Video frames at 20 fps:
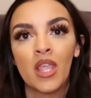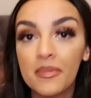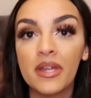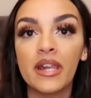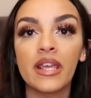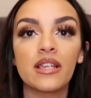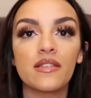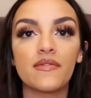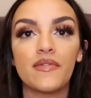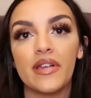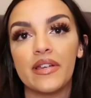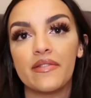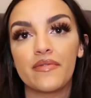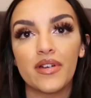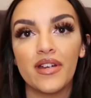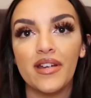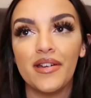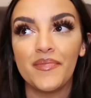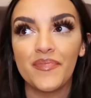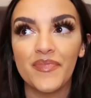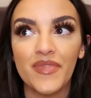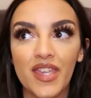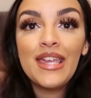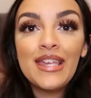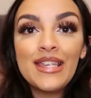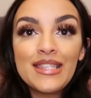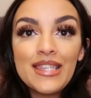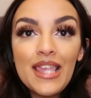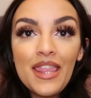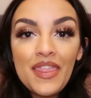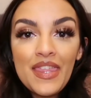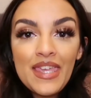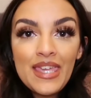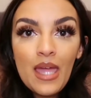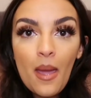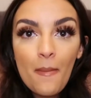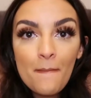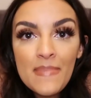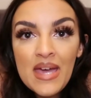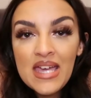My next favourite is
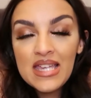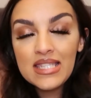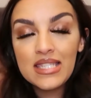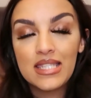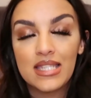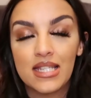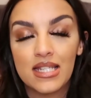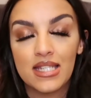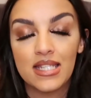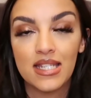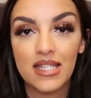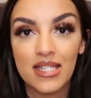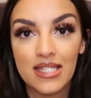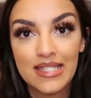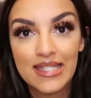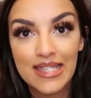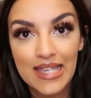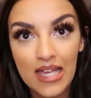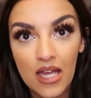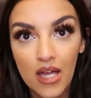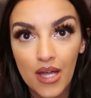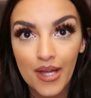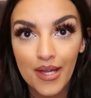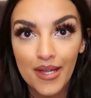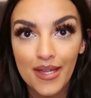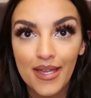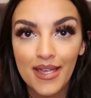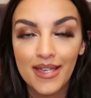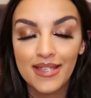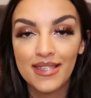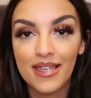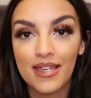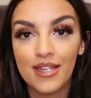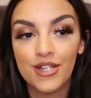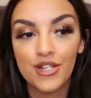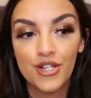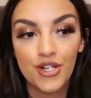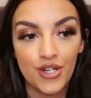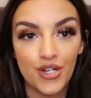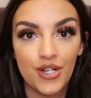The Masked Singer. It's a
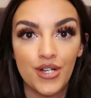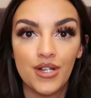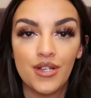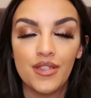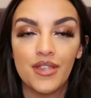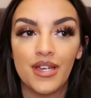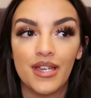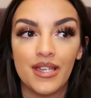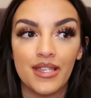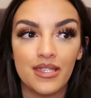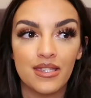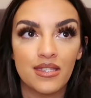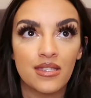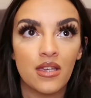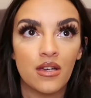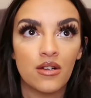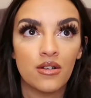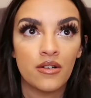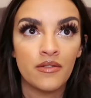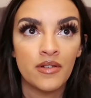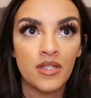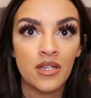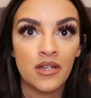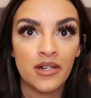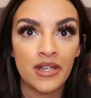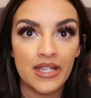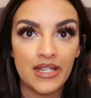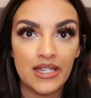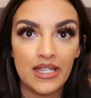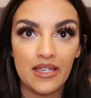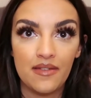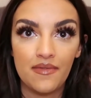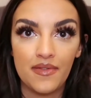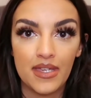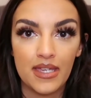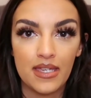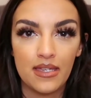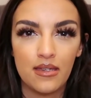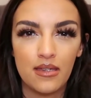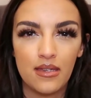show that is currently on
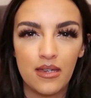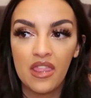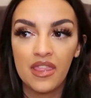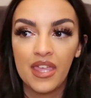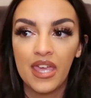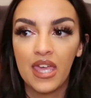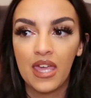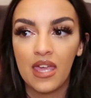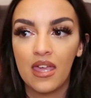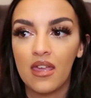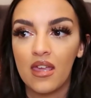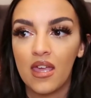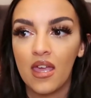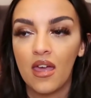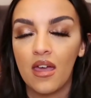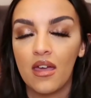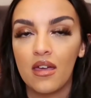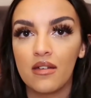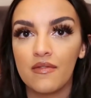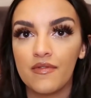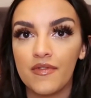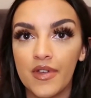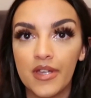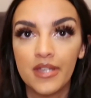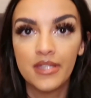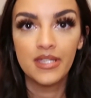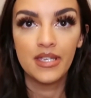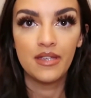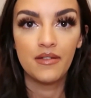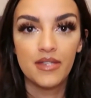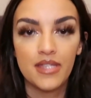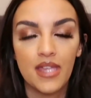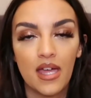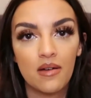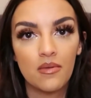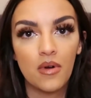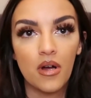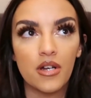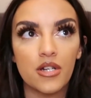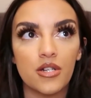ITV. The first series that
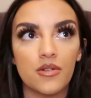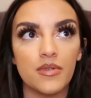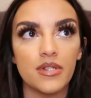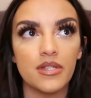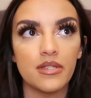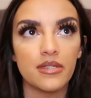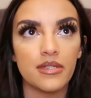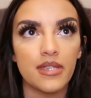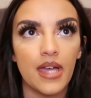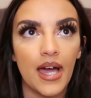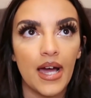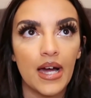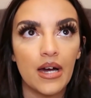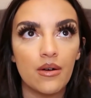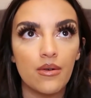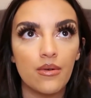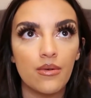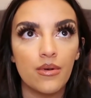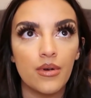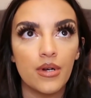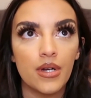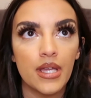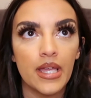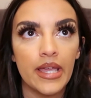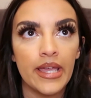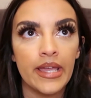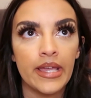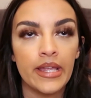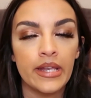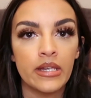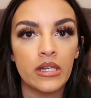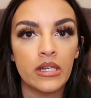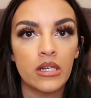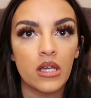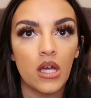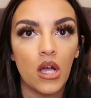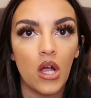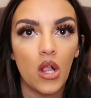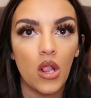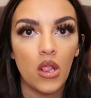I watched was out in
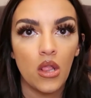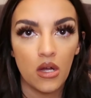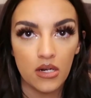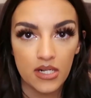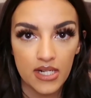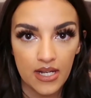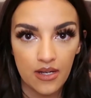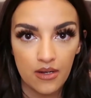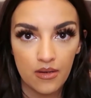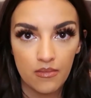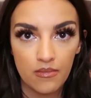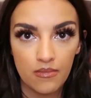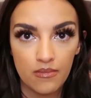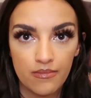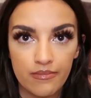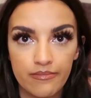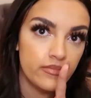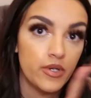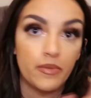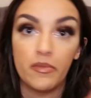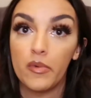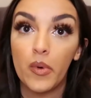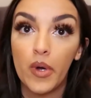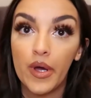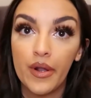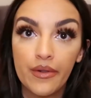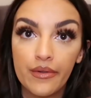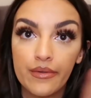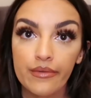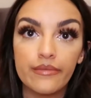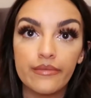lockdown #1